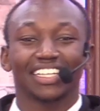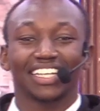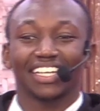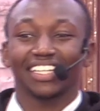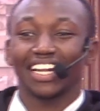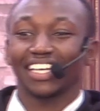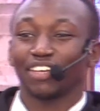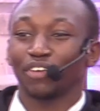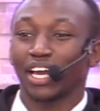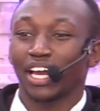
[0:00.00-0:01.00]
the, like the
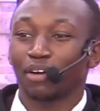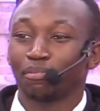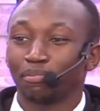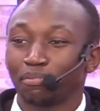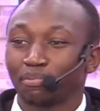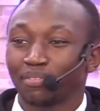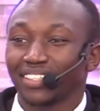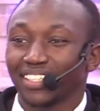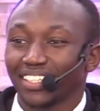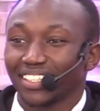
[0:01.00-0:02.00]
way I am?
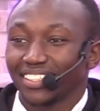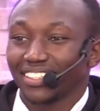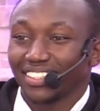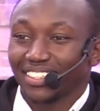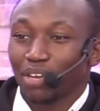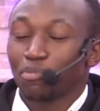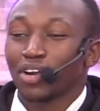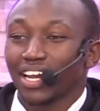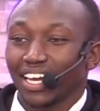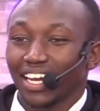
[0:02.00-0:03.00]

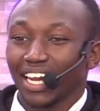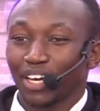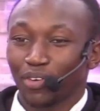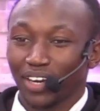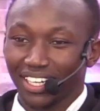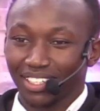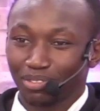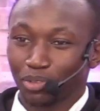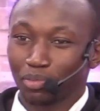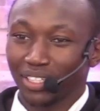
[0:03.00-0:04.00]
Munaelewa,
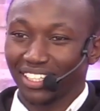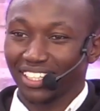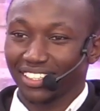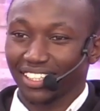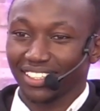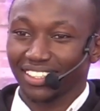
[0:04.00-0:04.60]
mumenyita.